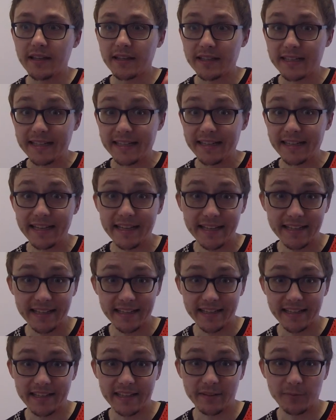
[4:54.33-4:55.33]

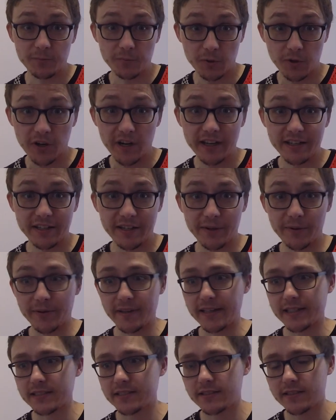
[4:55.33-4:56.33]
clearly, what I
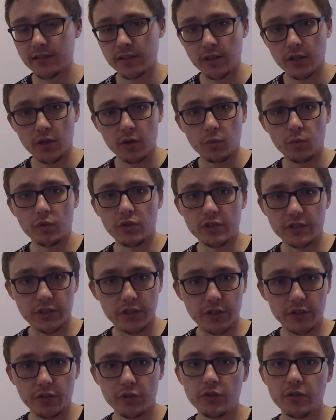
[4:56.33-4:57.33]
noticed was
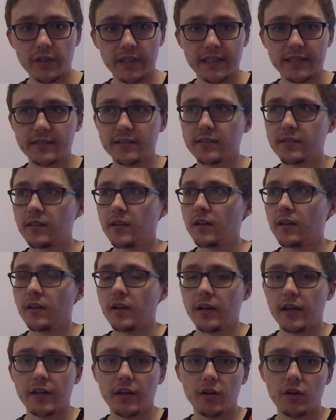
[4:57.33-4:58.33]
the noise.
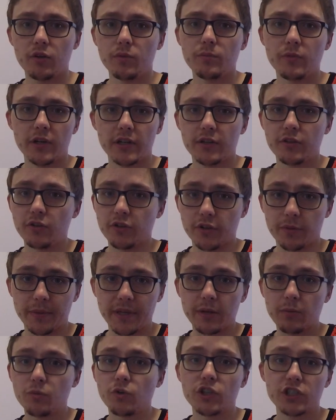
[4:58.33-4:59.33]
And oh my god, I
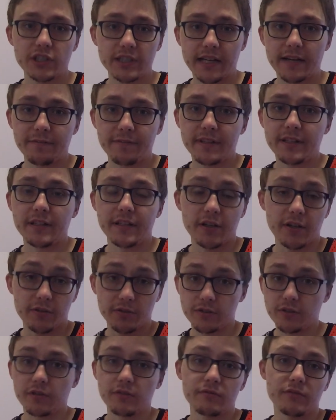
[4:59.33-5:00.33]
mean, watch that video.
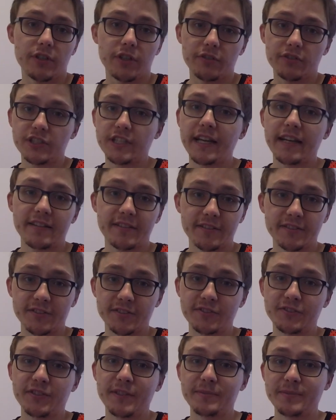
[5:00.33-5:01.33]
Check the
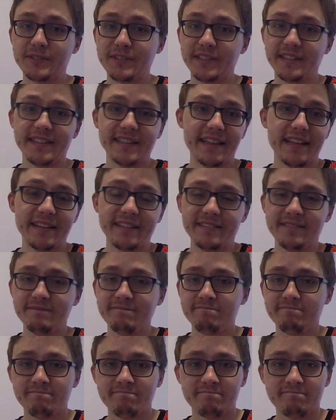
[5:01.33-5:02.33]
description and then
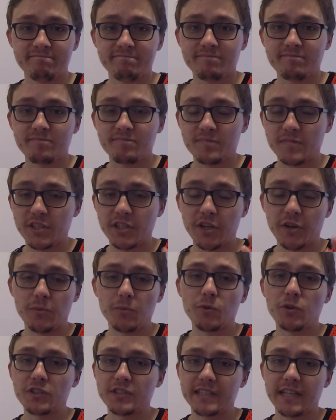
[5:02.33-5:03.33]

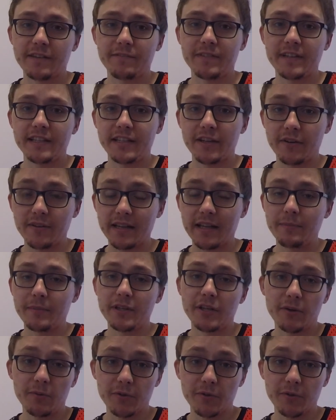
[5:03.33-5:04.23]
watch that video and let me know